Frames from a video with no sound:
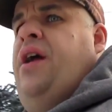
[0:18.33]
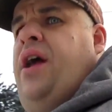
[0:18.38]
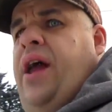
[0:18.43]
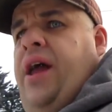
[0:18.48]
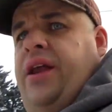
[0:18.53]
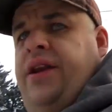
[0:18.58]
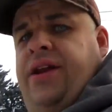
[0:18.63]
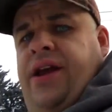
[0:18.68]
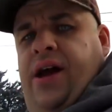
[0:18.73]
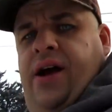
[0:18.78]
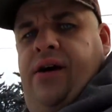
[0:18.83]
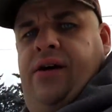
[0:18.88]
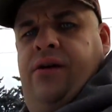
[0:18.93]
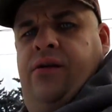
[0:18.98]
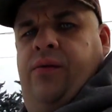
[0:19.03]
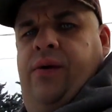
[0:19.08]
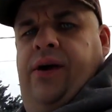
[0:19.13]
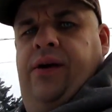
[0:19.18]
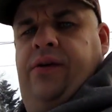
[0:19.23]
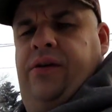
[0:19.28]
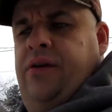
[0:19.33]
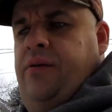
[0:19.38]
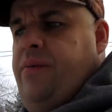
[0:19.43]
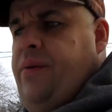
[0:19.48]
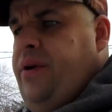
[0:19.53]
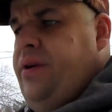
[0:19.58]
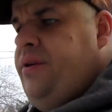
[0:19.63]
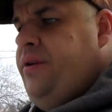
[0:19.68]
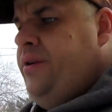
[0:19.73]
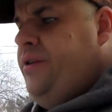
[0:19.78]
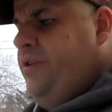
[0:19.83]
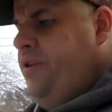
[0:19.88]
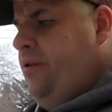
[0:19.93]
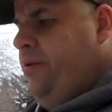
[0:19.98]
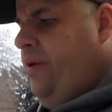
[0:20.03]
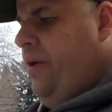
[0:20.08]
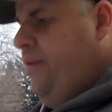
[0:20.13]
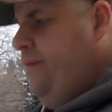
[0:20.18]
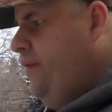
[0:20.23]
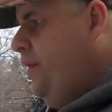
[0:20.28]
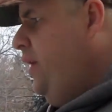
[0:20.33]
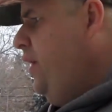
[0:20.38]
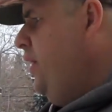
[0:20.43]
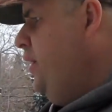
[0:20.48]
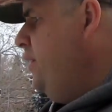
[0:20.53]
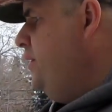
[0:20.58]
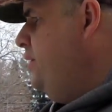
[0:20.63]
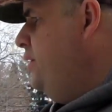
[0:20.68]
And yeah, welcome to our vlog.